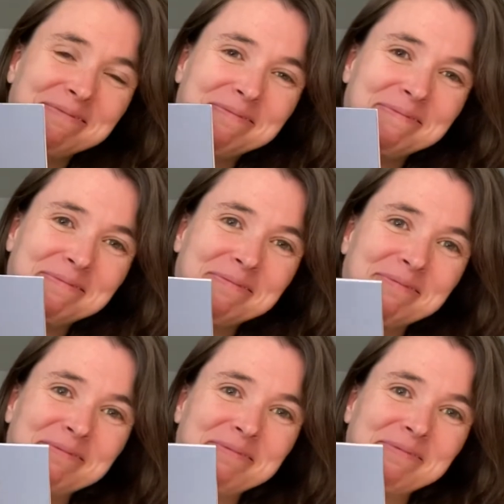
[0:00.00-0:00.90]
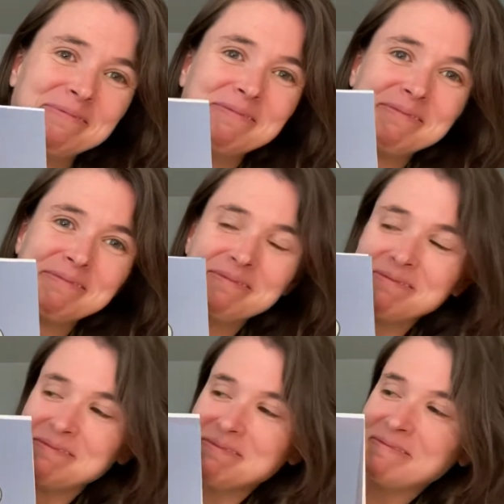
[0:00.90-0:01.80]

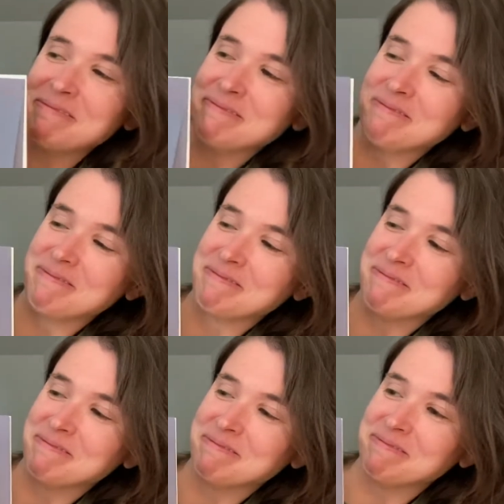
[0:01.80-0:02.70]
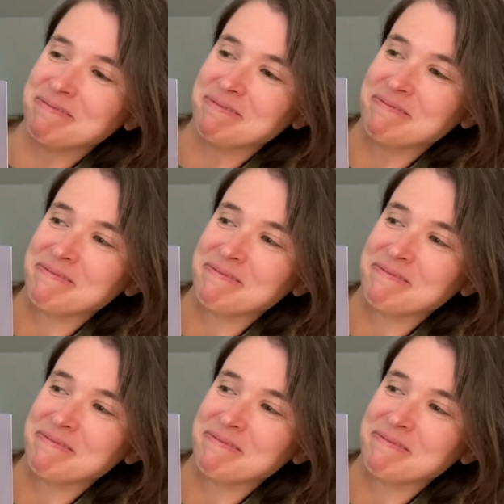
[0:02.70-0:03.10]
Nothing is said.